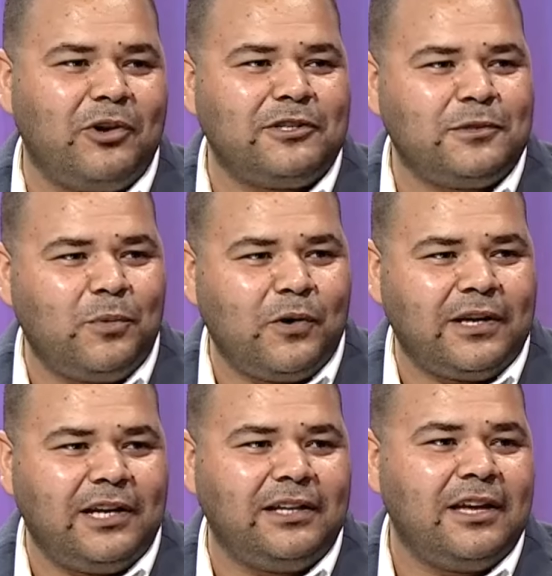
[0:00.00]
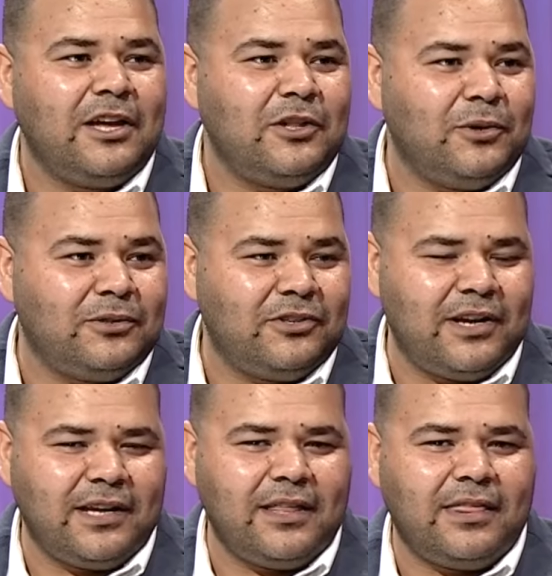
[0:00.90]
not smoking, not
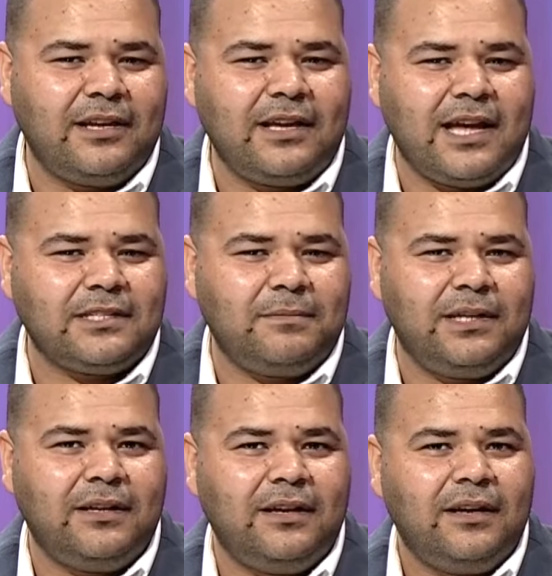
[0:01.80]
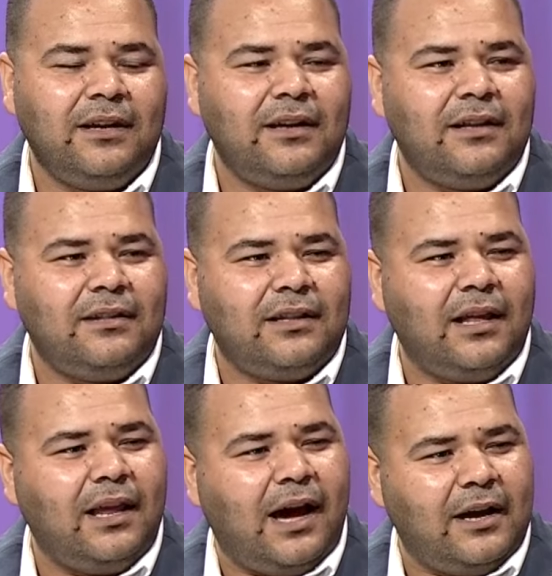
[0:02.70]
drinking. They ask me,
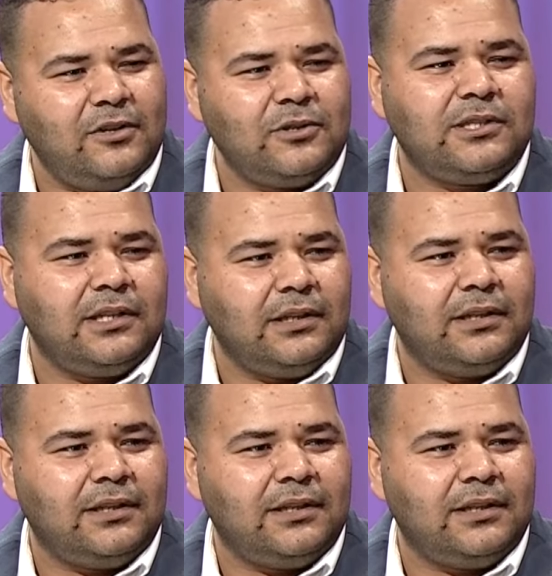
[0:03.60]
Nadallah, are you sick?